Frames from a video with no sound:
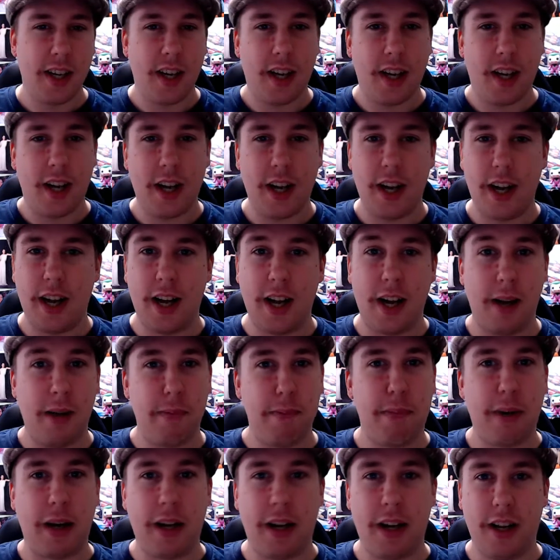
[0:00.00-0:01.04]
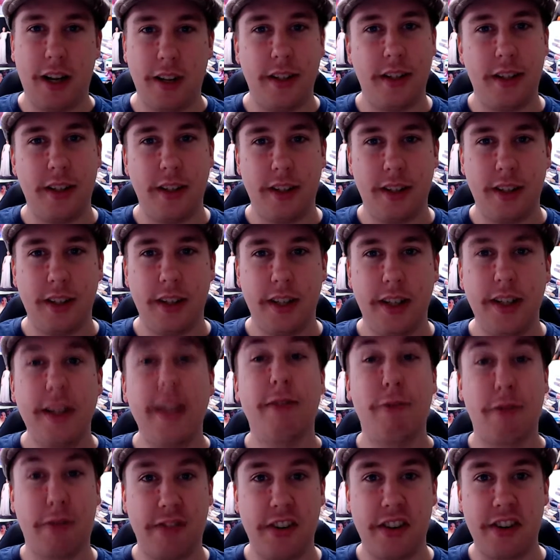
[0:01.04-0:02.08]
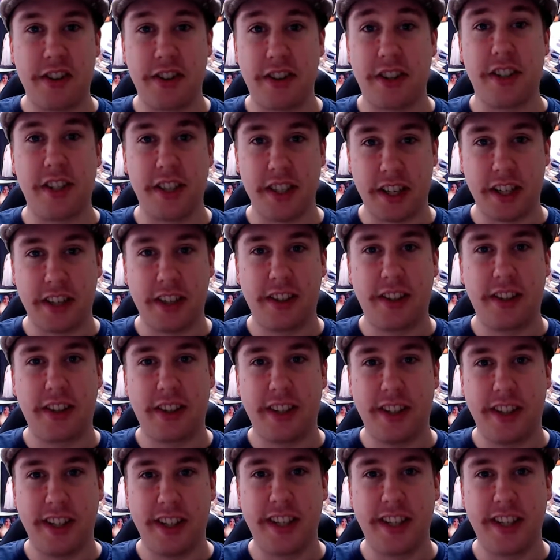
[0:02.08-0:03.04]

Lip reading: But in Revenge of the Sith,